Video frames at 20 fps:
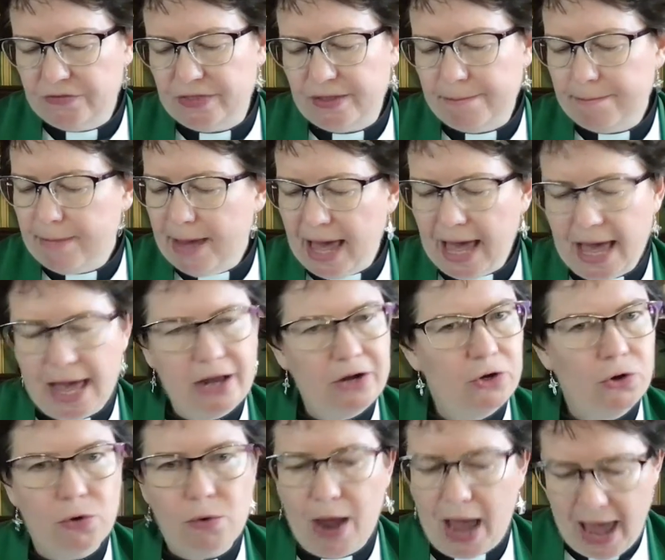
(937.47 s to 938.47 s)
the man
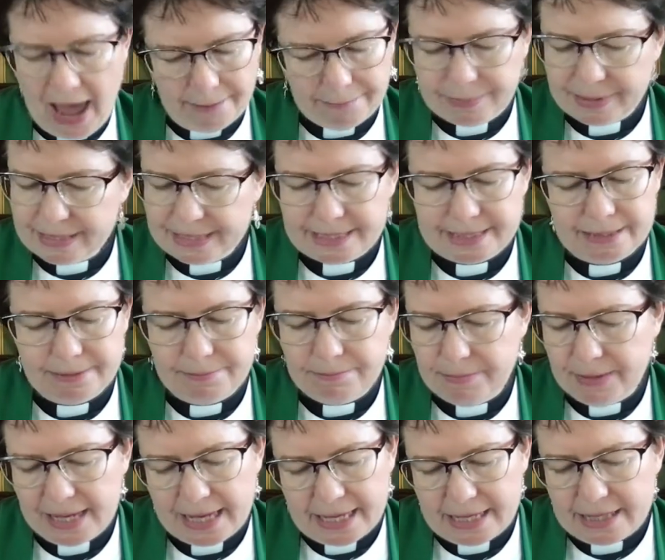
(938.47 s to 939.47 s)
who happened to
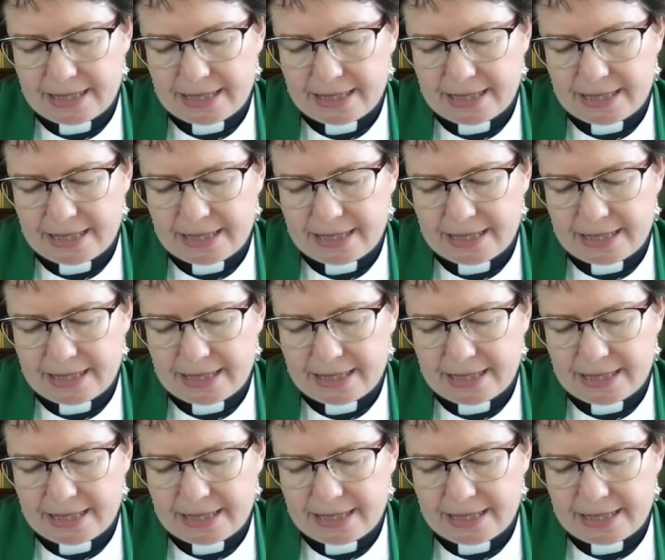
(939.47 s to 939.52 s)
be